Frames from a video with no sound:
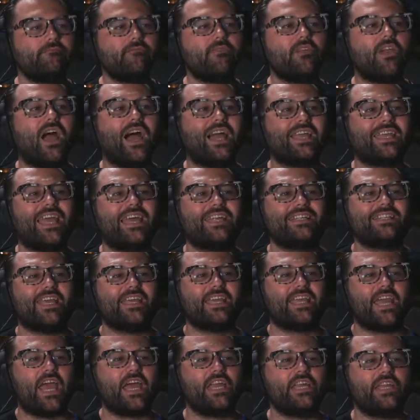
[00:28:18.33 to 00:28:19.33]
I can't
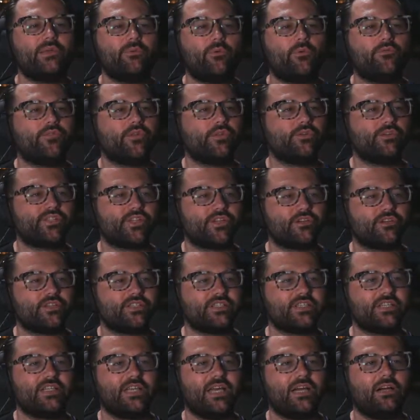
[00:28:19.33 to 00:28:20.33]
take any review
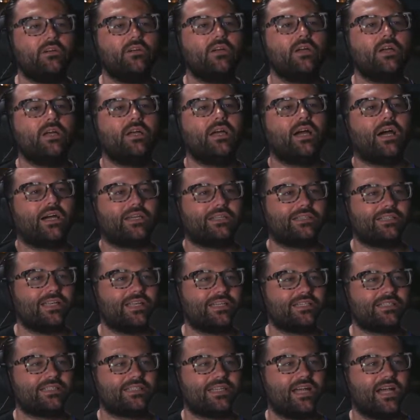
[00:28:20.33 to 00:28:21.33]
seriously now
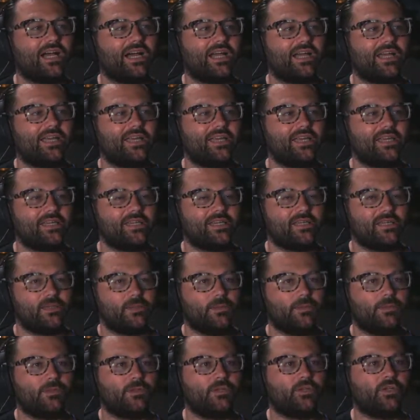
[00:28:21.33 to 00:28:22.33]
unless I
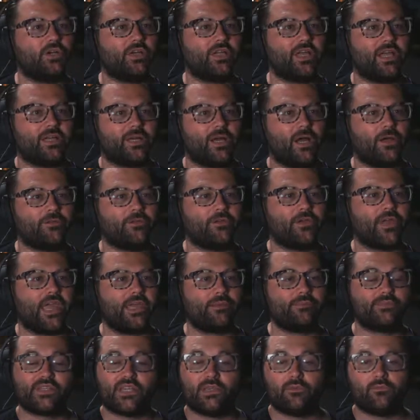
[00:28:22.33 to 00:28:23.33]
look at other
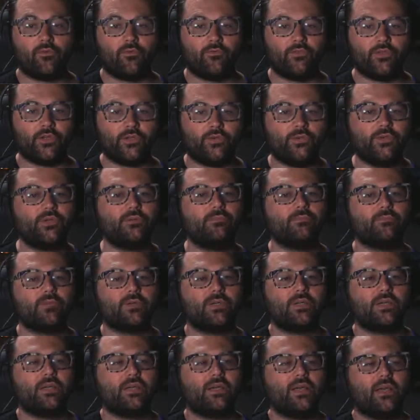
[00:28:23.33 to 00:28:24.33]
games they reviewed
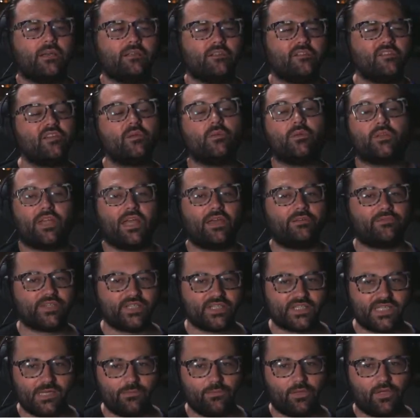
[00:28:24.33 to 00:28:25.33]
and see what they have to
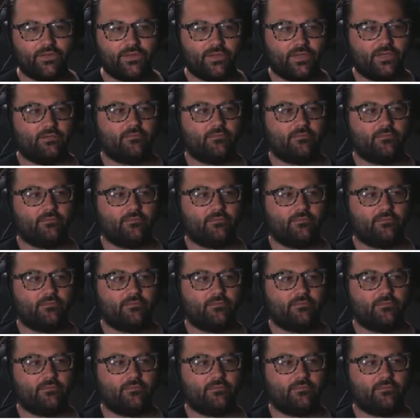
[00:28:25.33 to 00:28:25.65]
say about that.